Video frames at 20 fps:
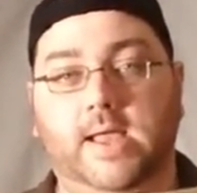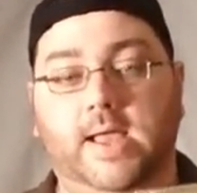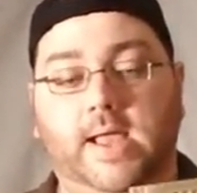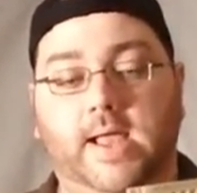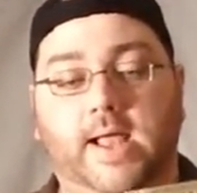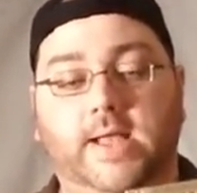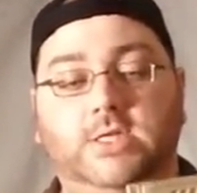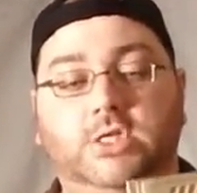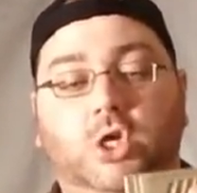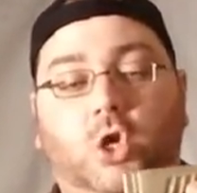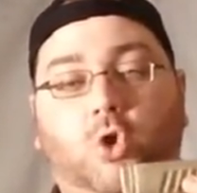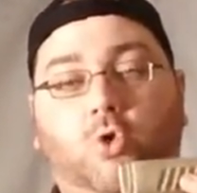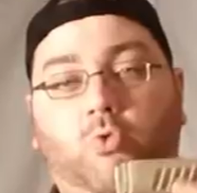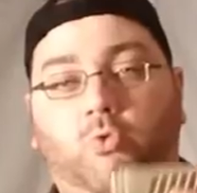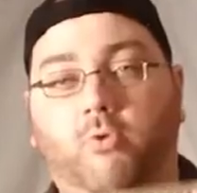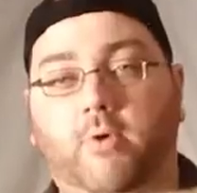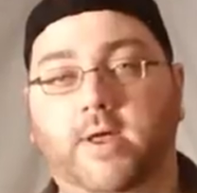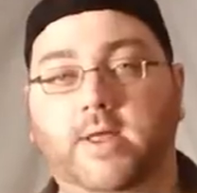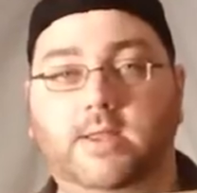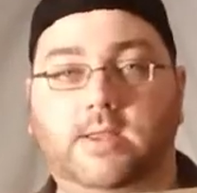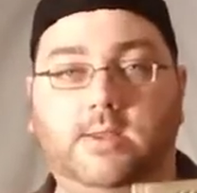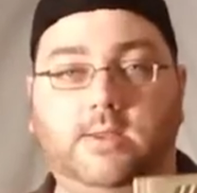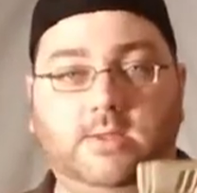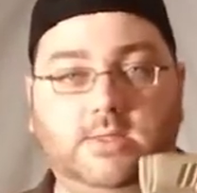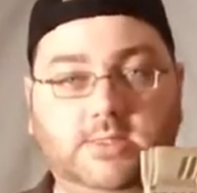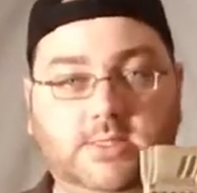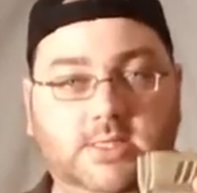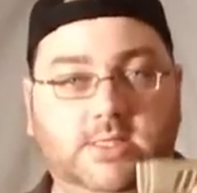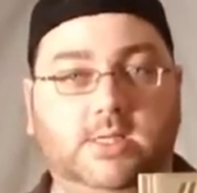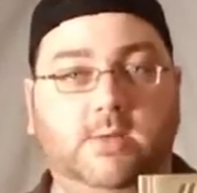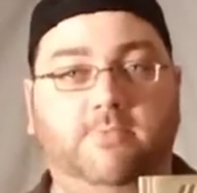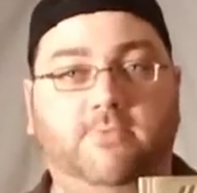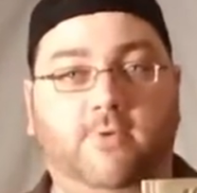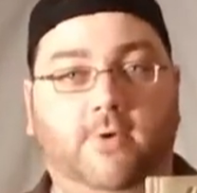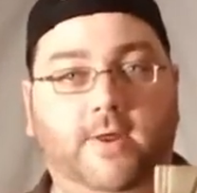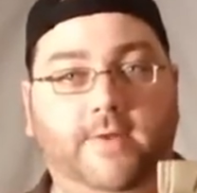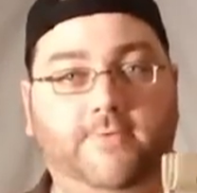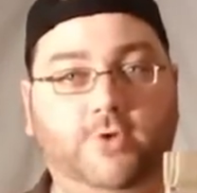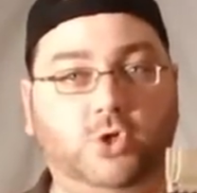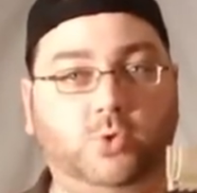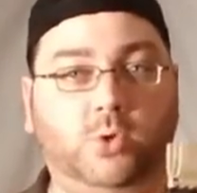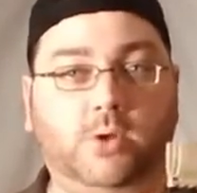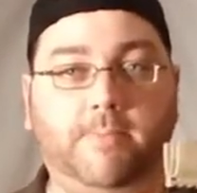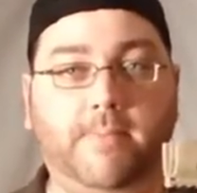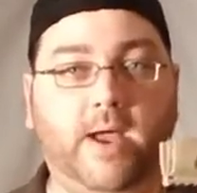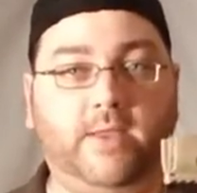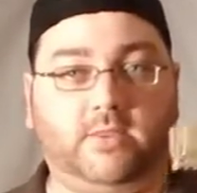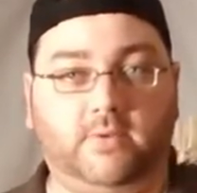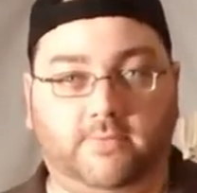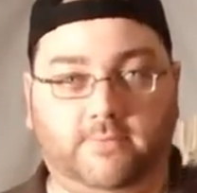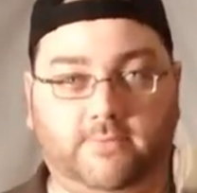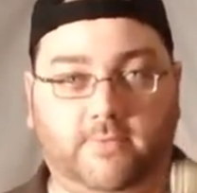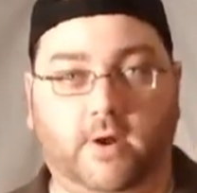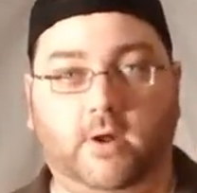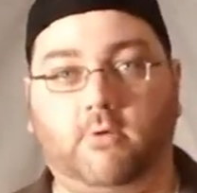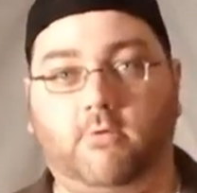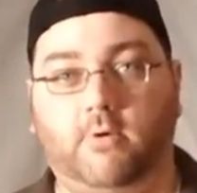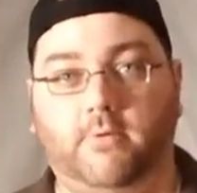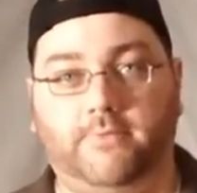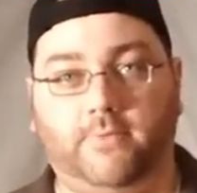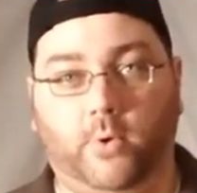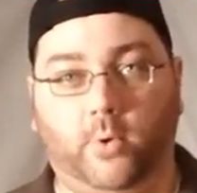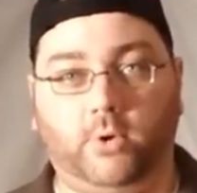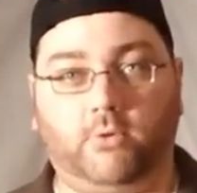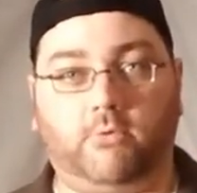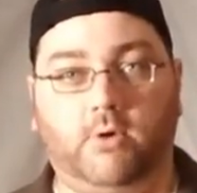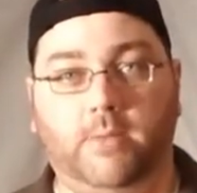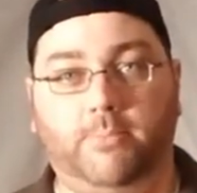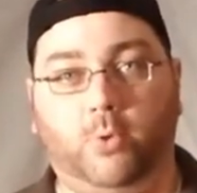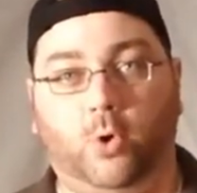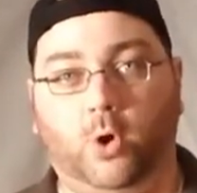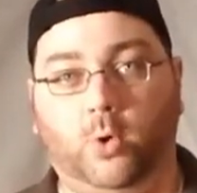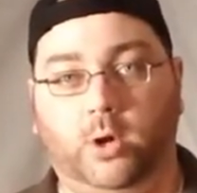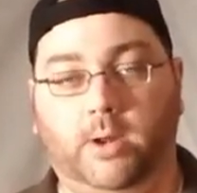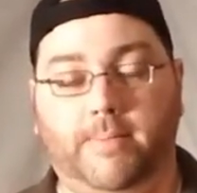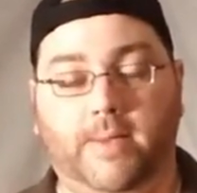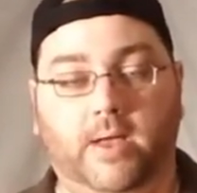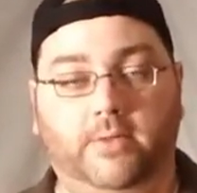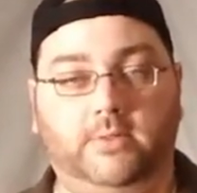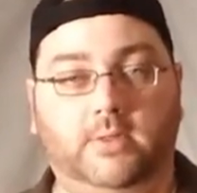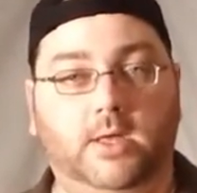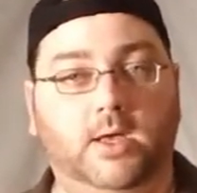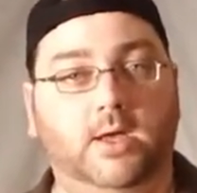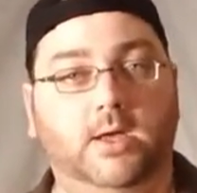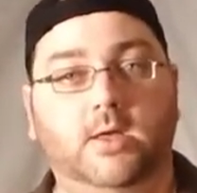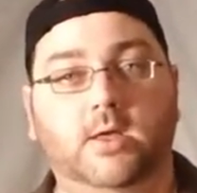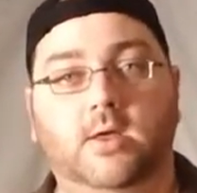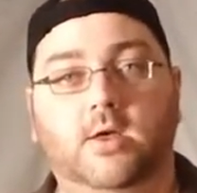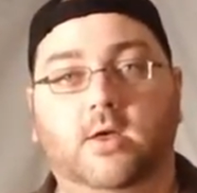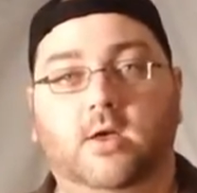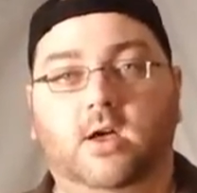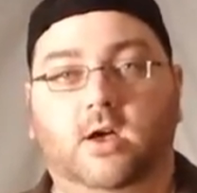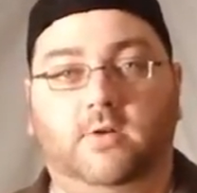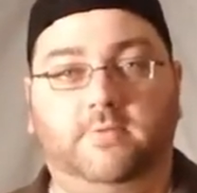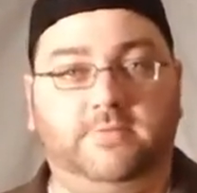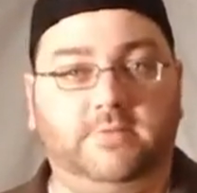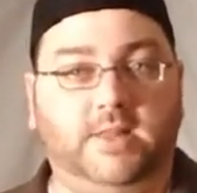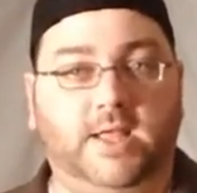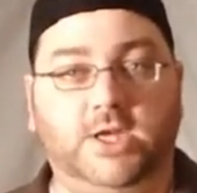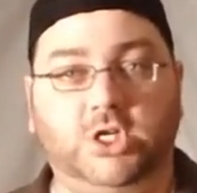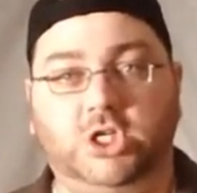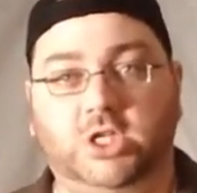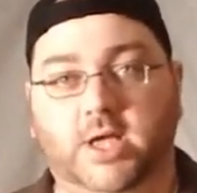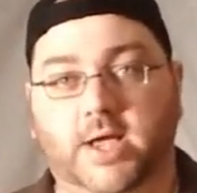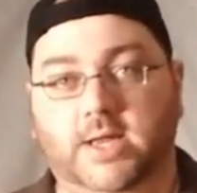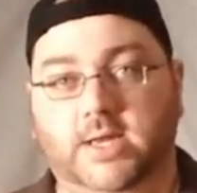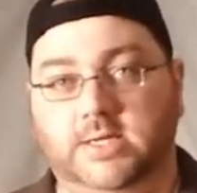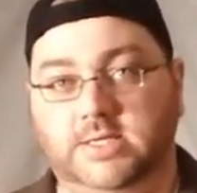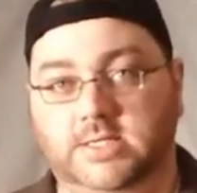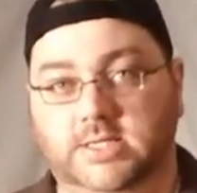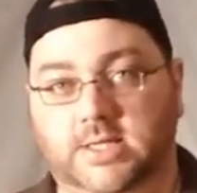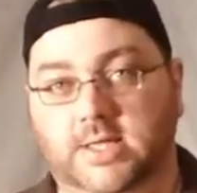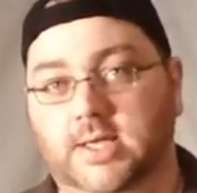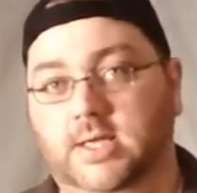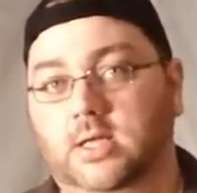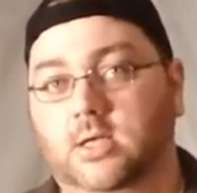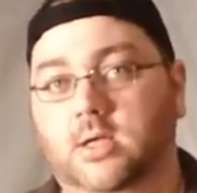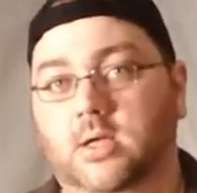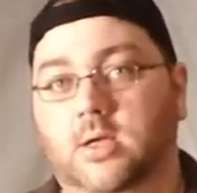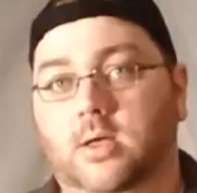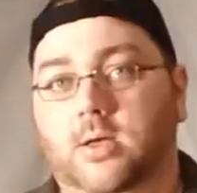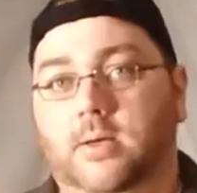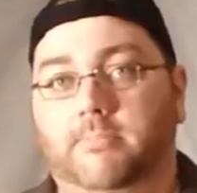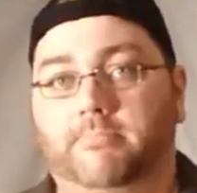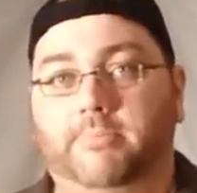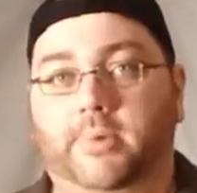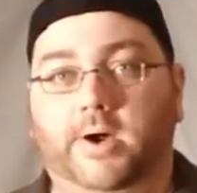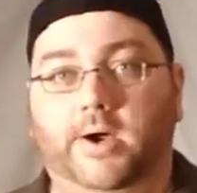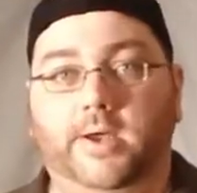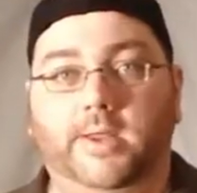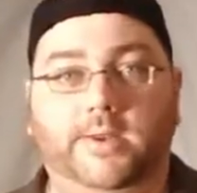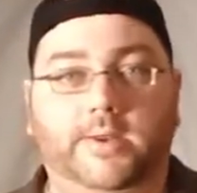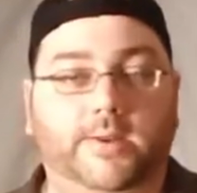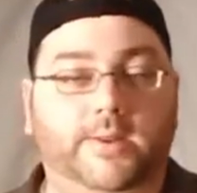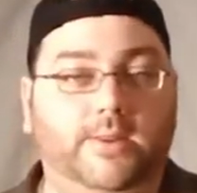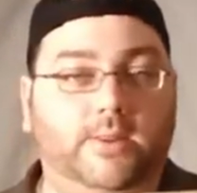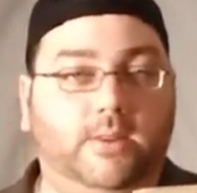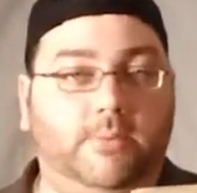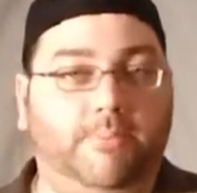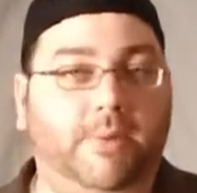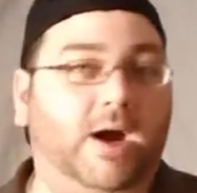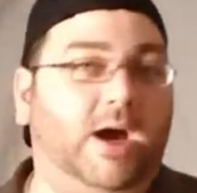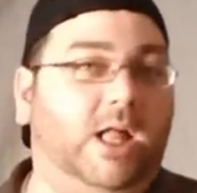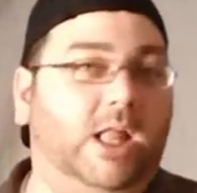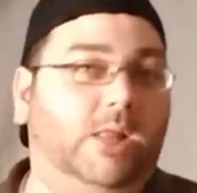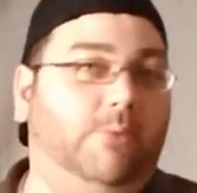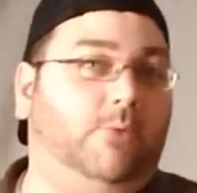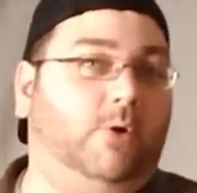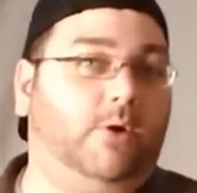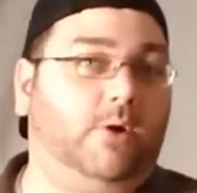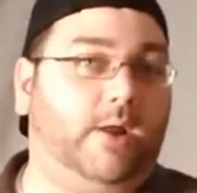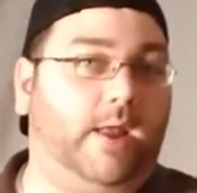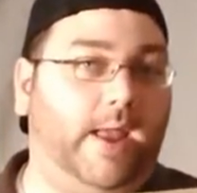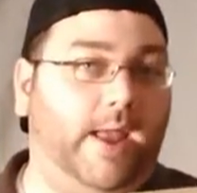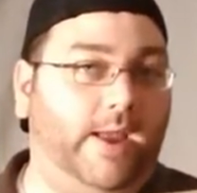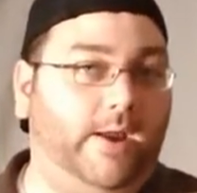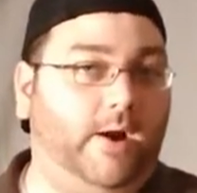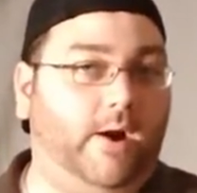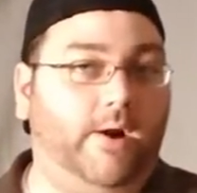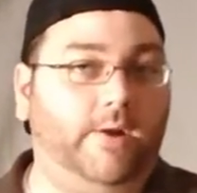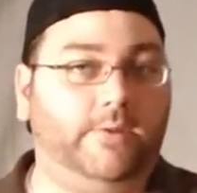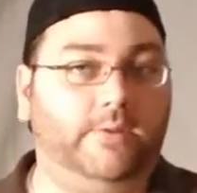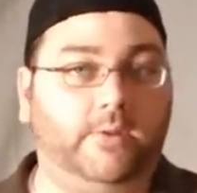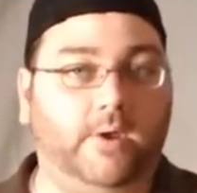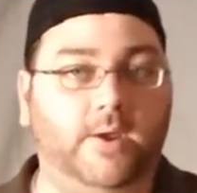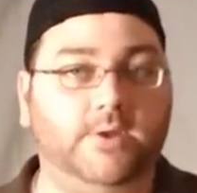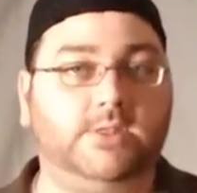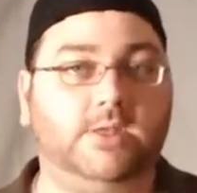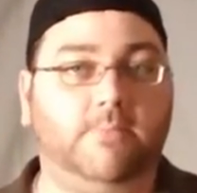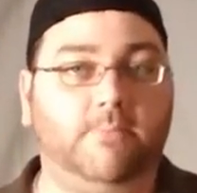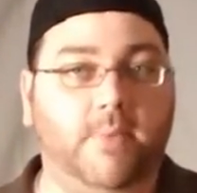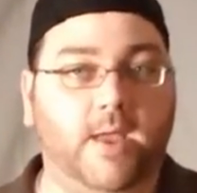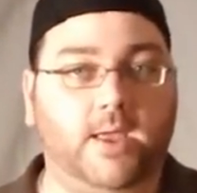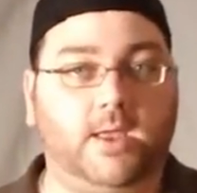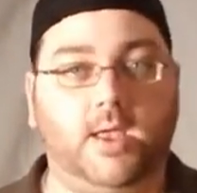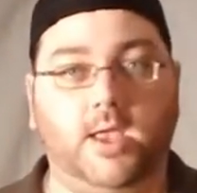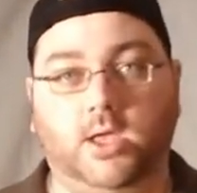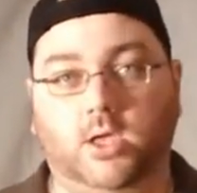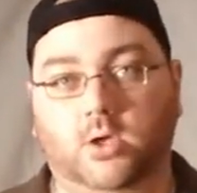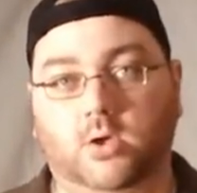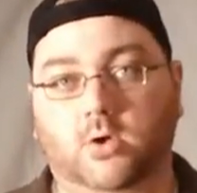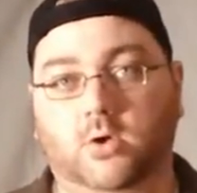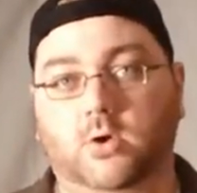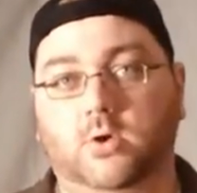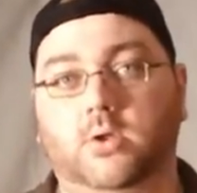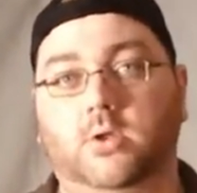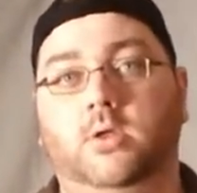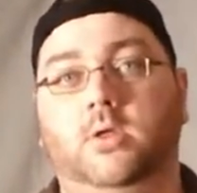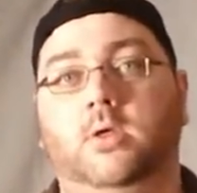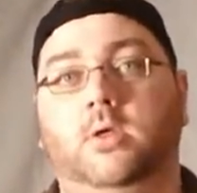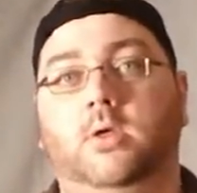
it's a great system for if you just want to mount the front grip, forward grip, or you want to mount a flashlight and a sling. But the polymer handguard doesn't make a good